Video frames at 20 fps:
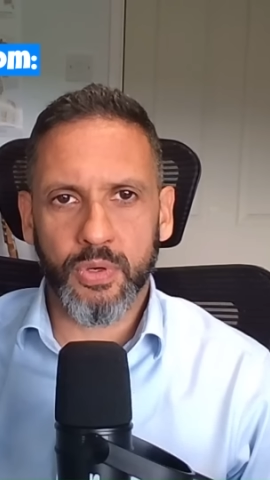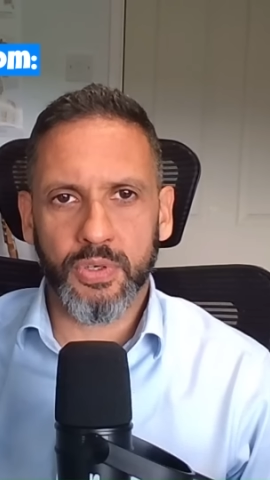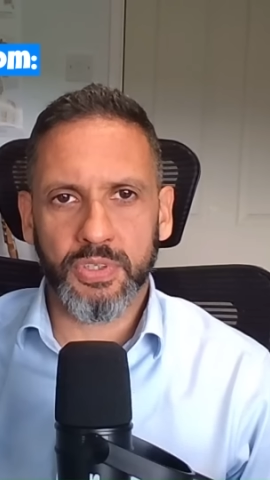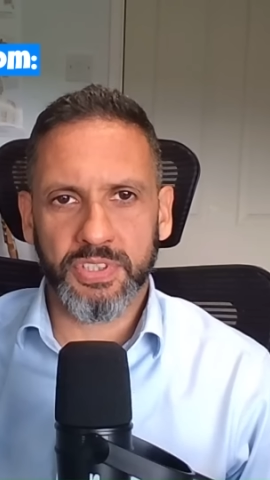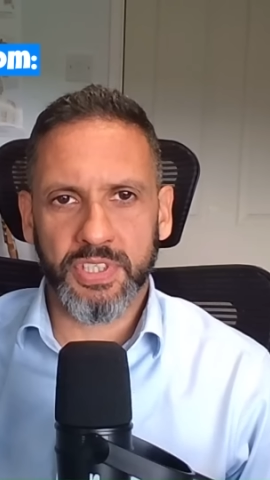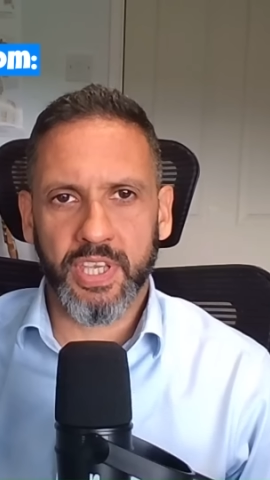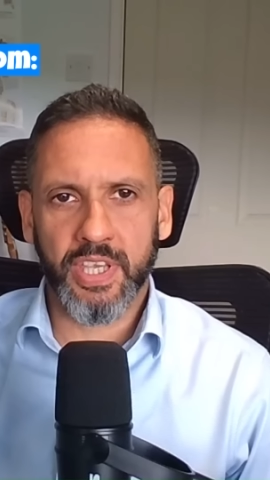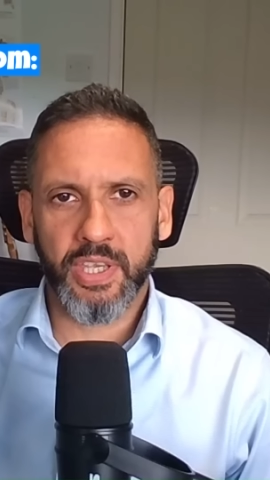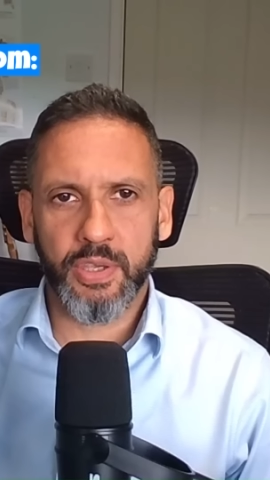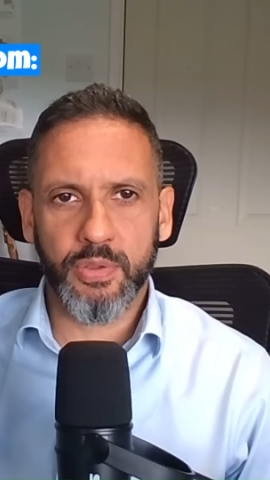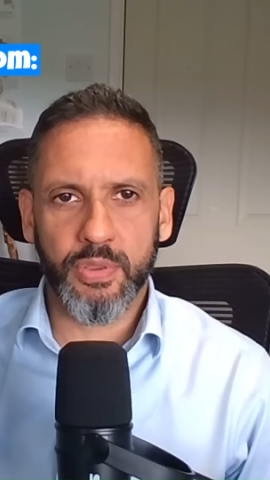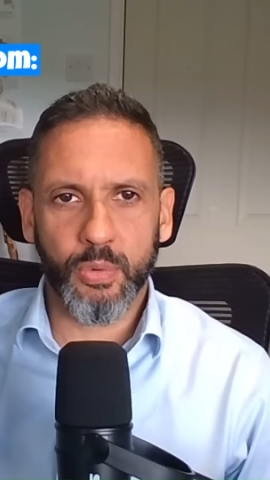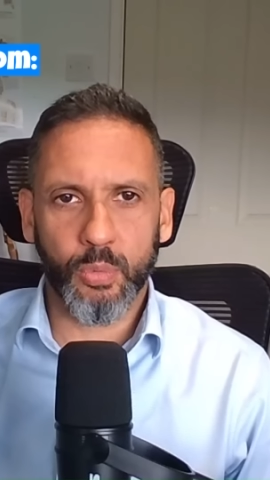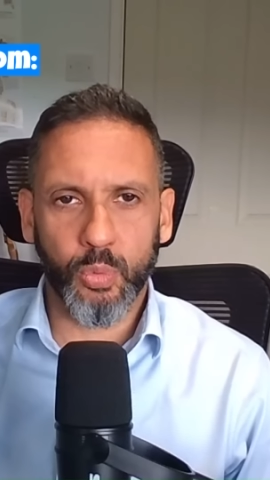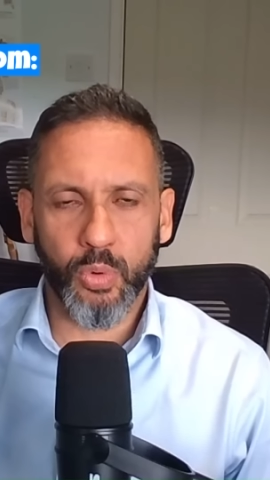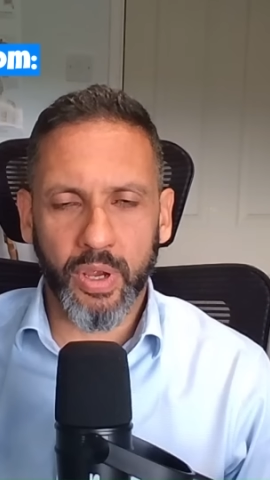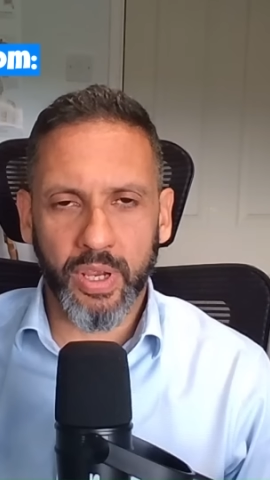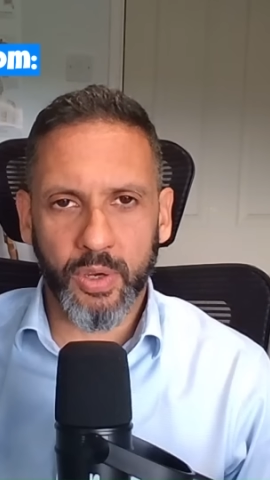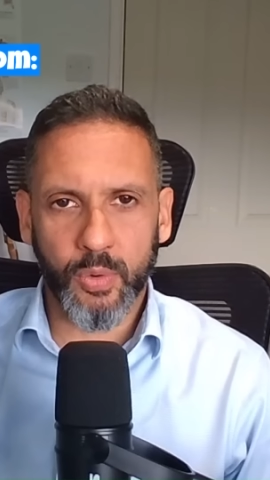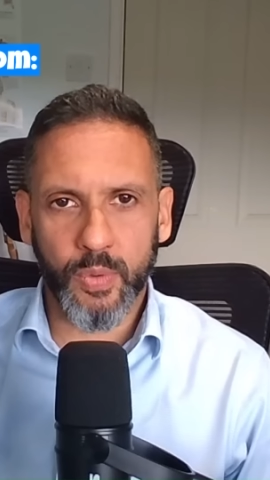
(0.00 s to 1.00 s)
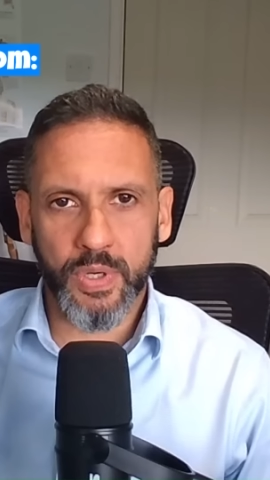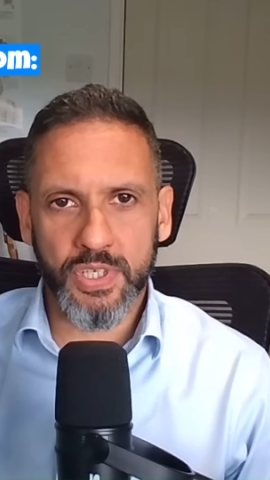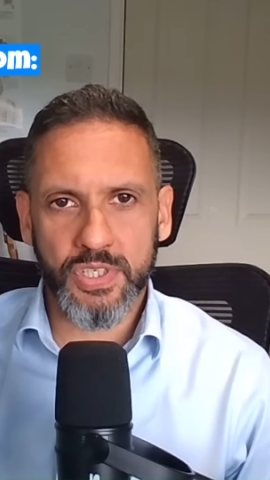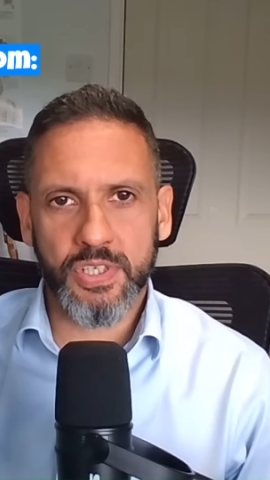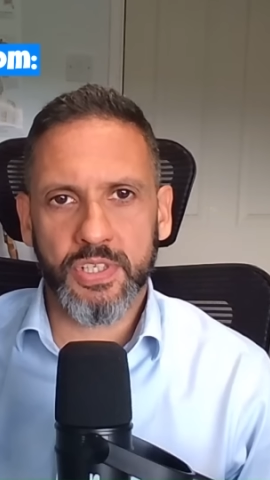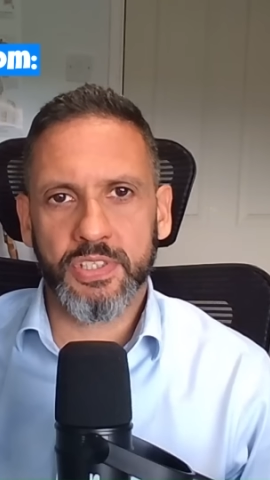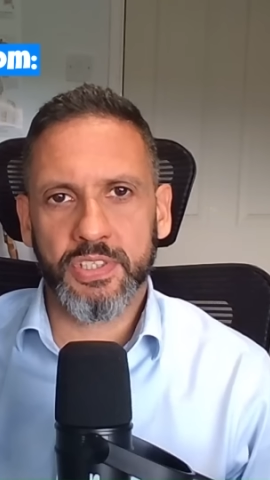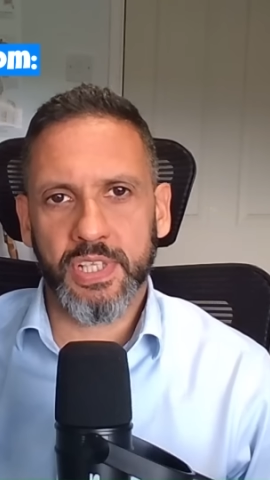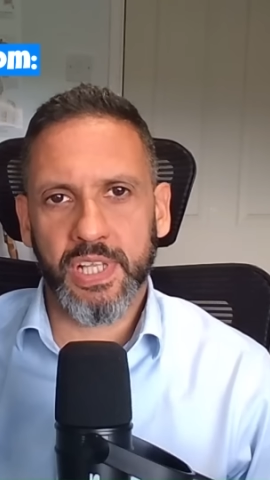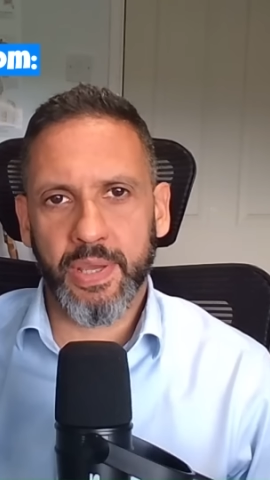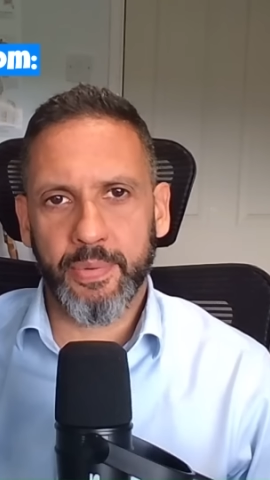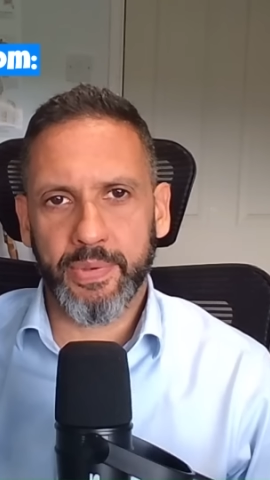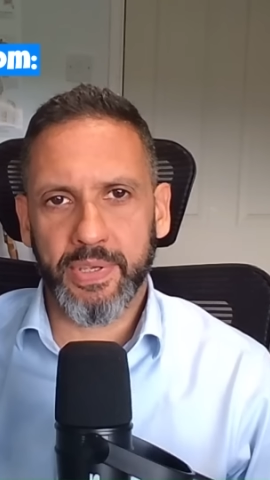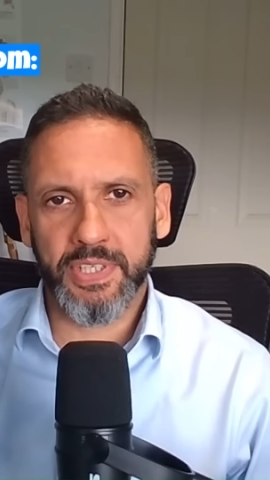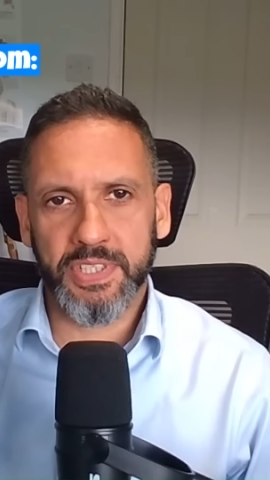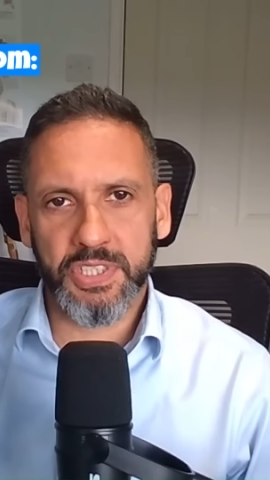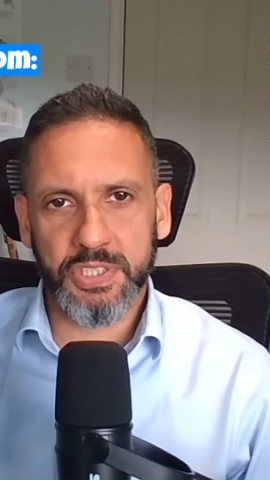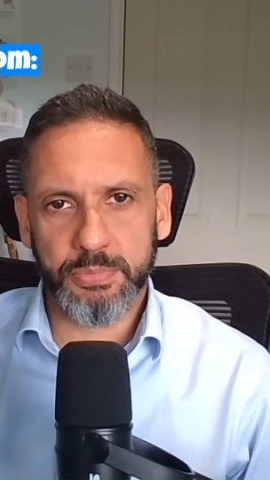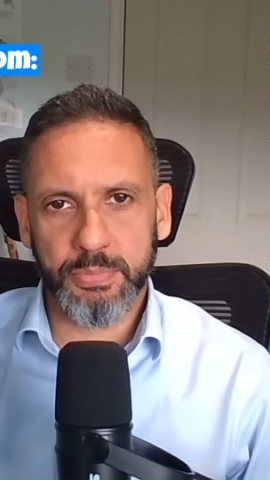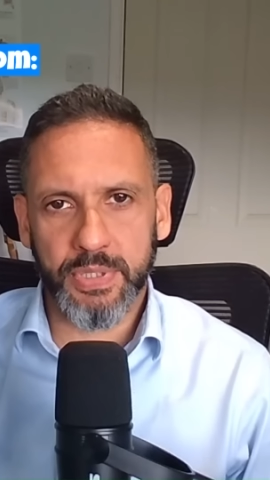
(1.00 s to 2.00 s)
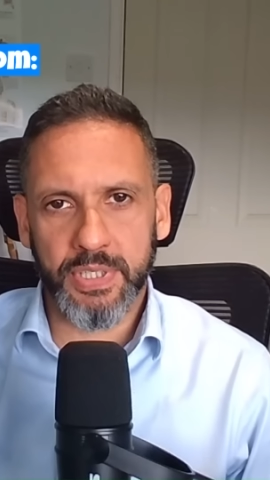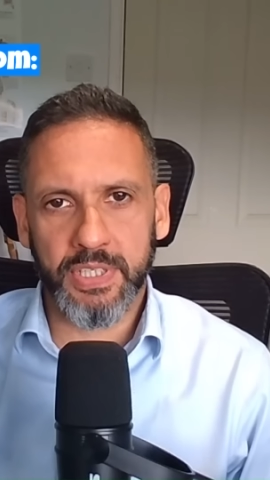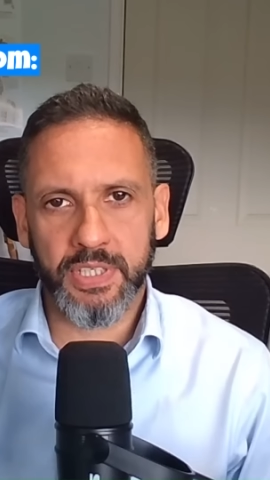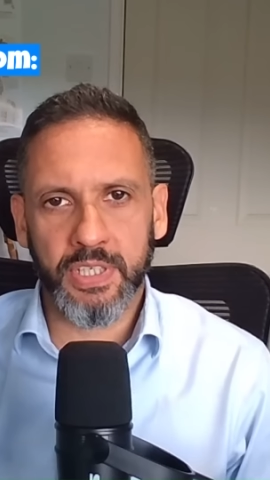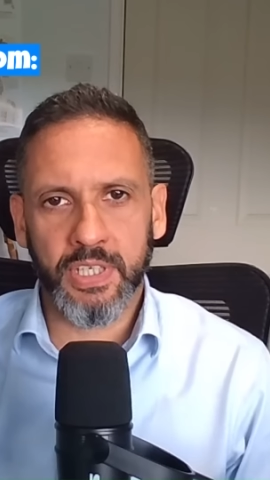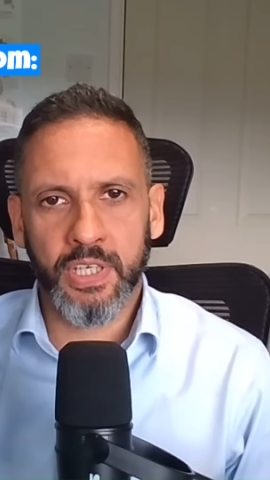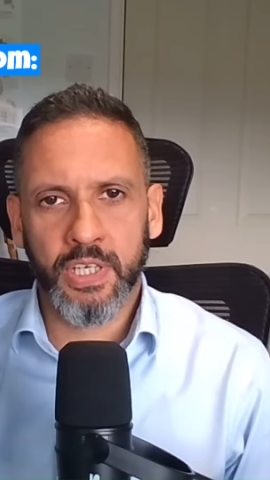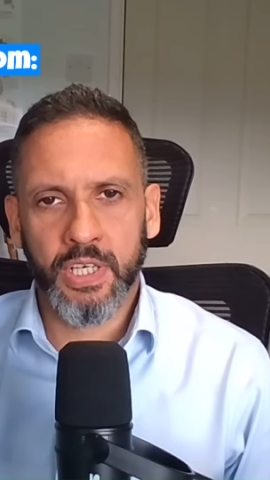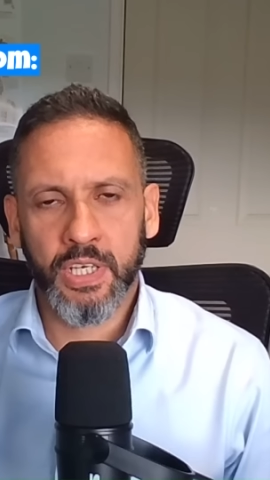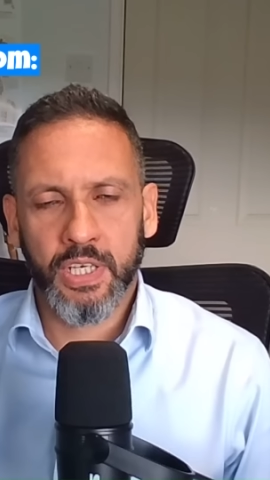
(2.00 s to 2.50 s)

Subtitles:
asking you the right questions, allowing you to speak,